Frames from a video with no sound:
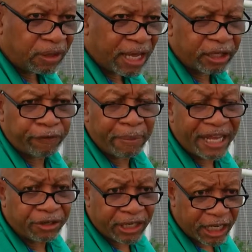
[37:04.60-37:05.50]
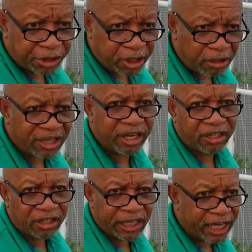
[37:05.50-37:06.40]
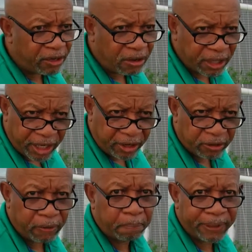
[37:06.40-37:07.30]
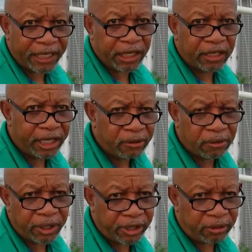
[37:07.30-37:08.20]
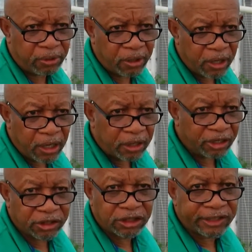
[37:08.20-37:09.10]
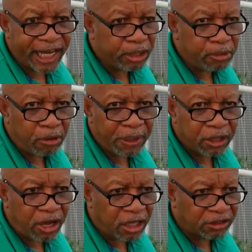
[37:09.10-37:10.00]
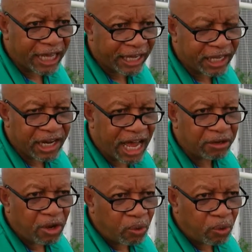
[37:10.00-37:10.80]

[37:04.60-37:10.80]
they're from Indonesia. They're legal here, completely legal here. They're sustainable because they cannot